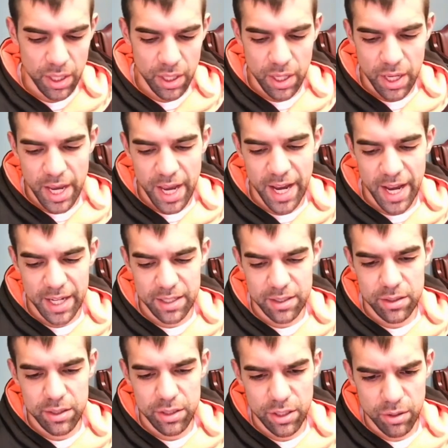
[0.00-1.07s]
had,
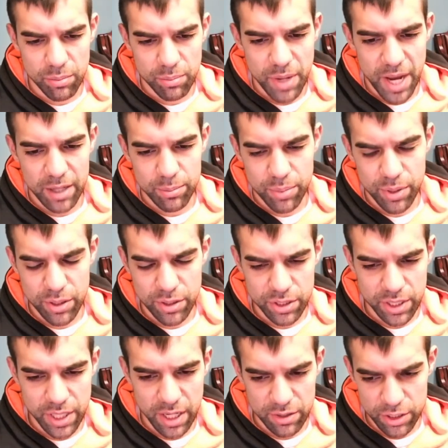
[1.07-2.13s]
bad
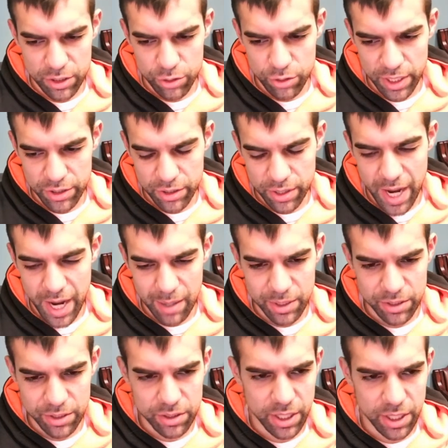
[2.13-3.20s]
personality traits or
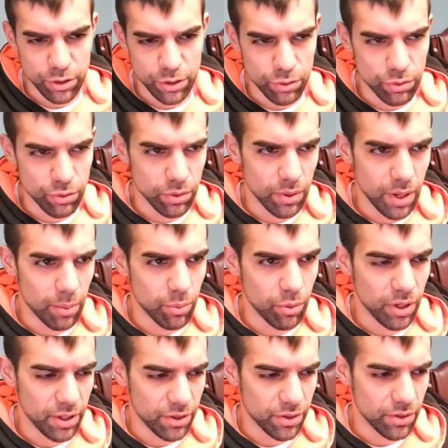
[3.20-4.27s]
habits that you grew up
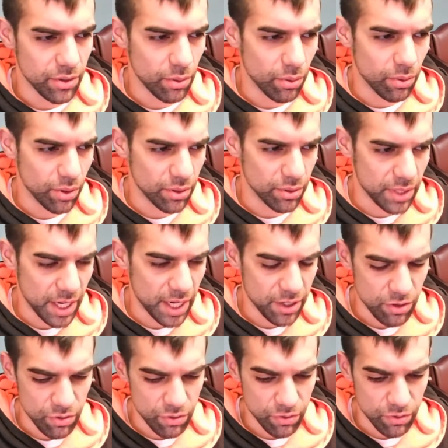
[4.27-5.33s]
with, or that
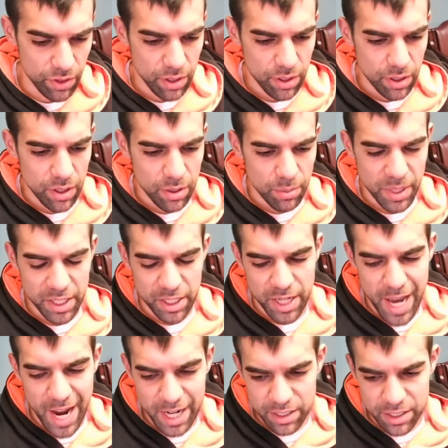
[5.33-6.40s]
you've been
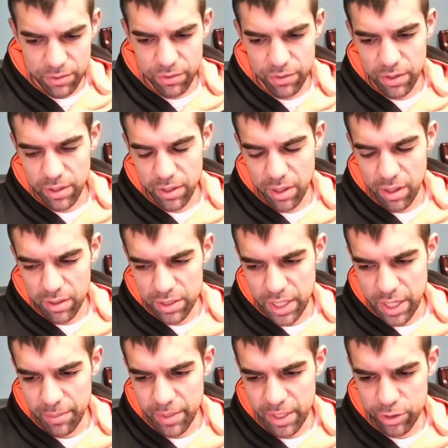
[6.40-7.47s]
enacting for a long
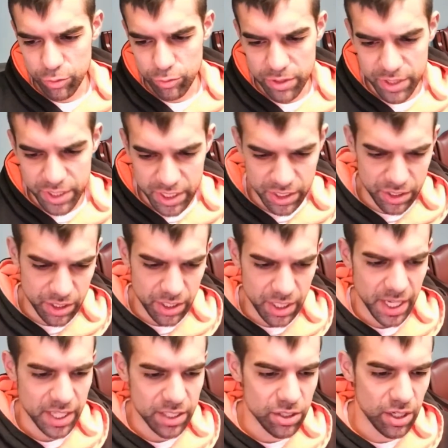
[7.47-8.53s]
time, it's really easy to
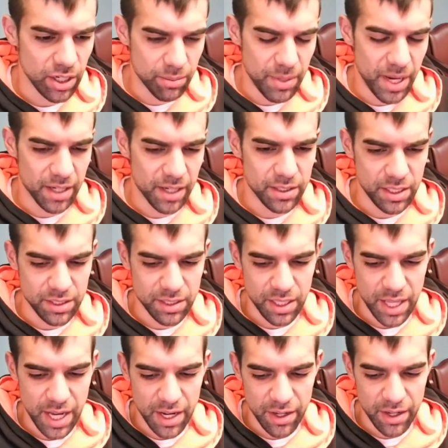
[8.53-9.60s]
get sucked back into
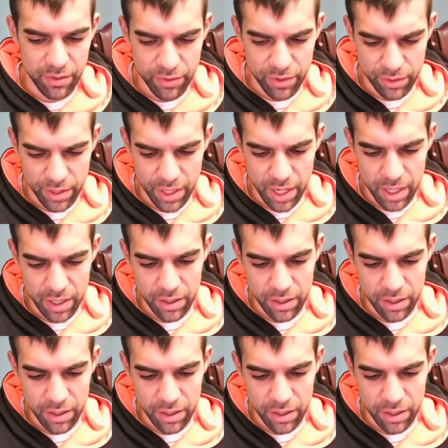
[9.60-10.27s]
that if you're not